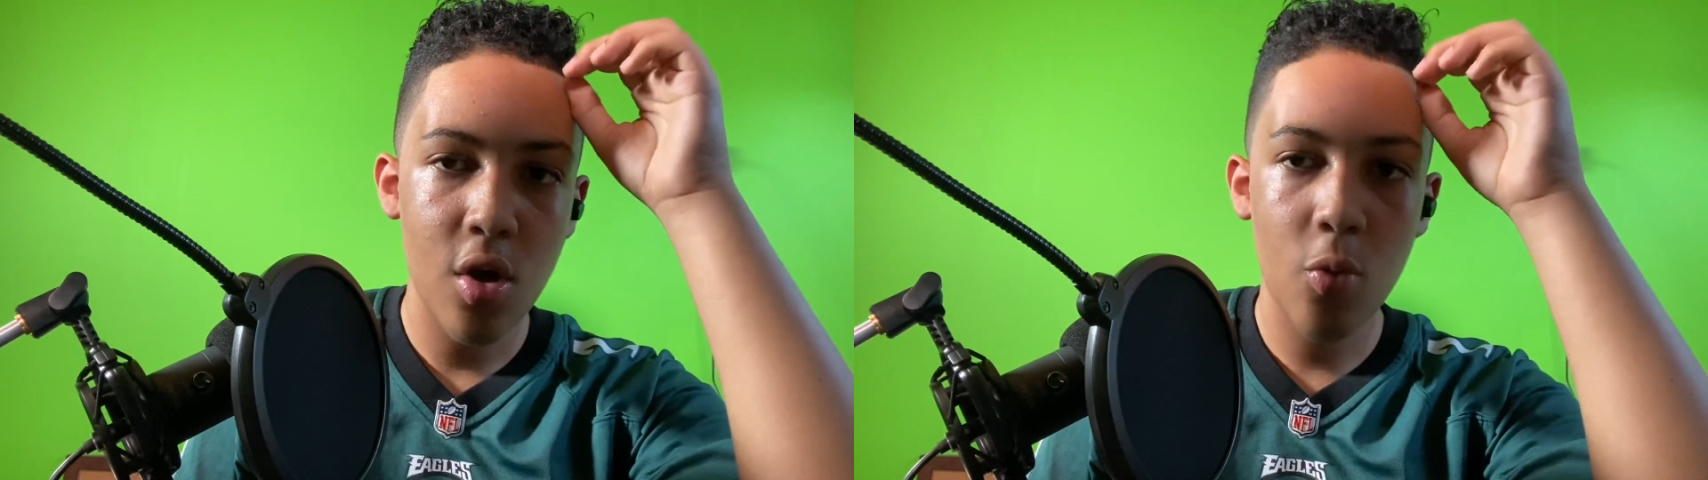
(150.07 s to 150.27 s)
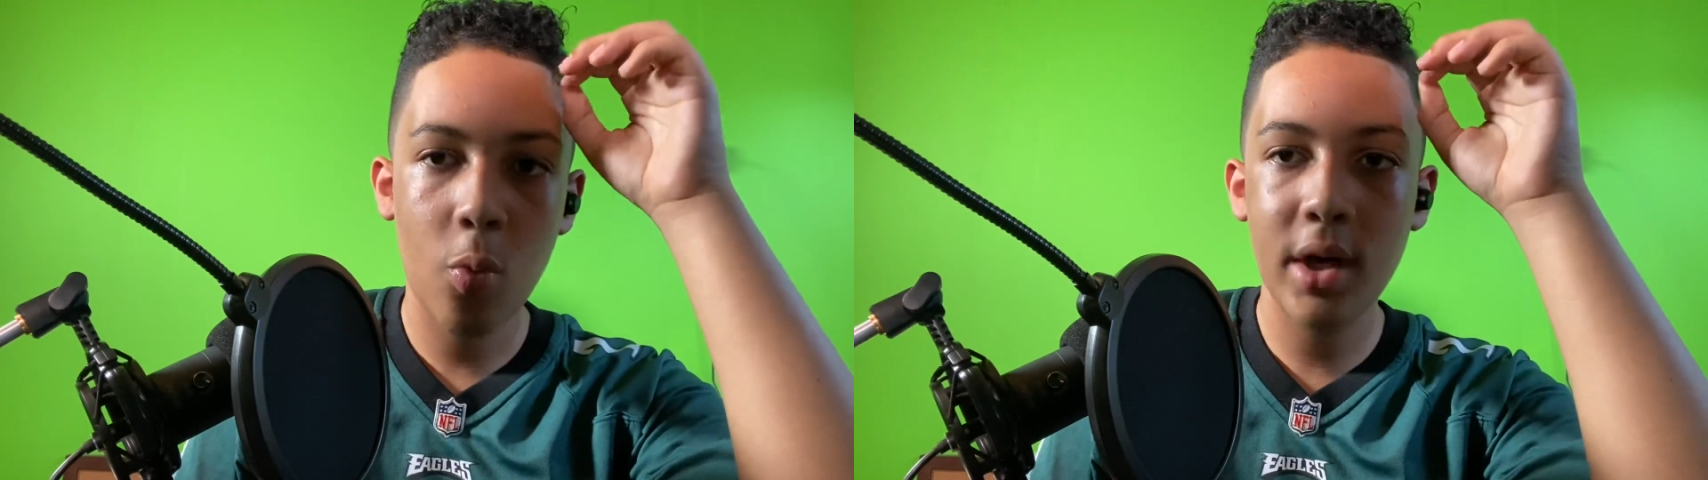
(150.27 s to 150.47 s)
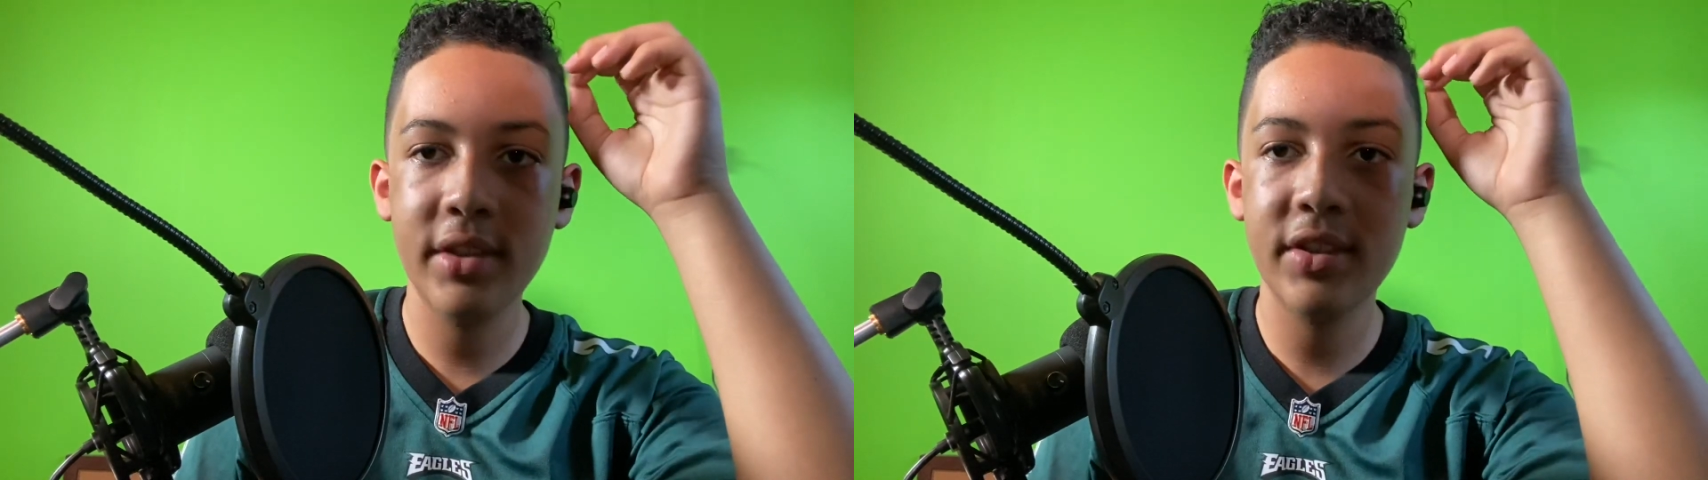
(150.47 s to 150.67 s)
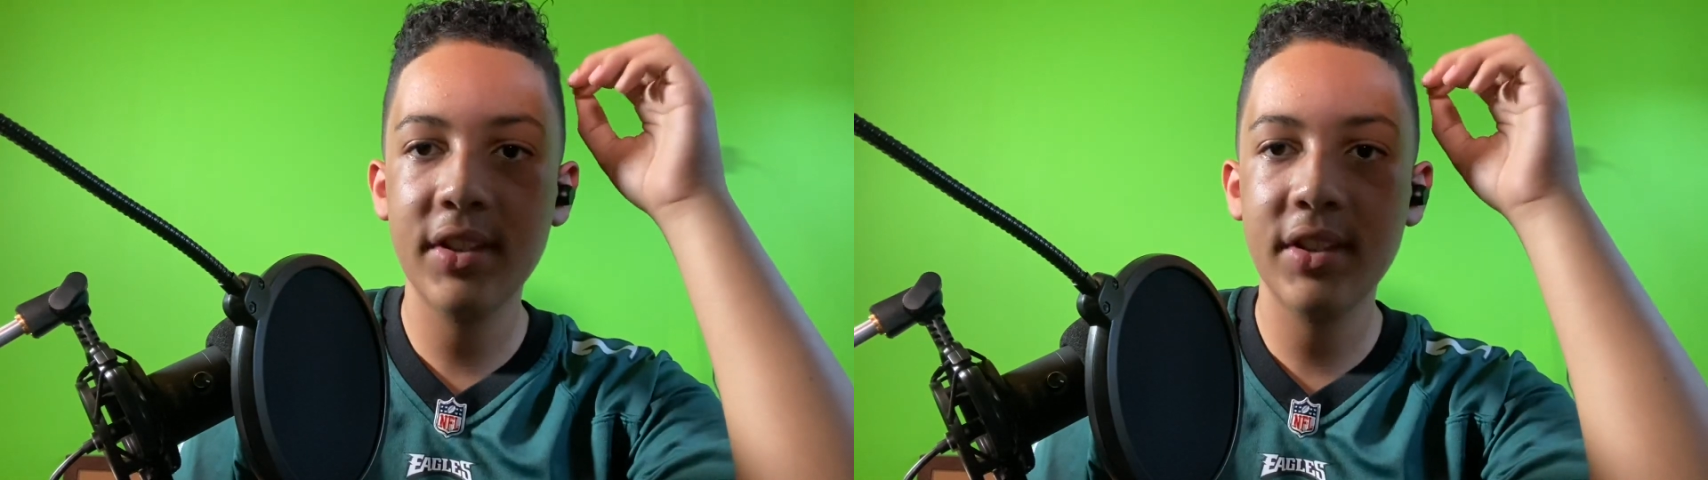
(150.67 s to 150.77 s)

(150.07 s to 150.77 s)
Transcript: once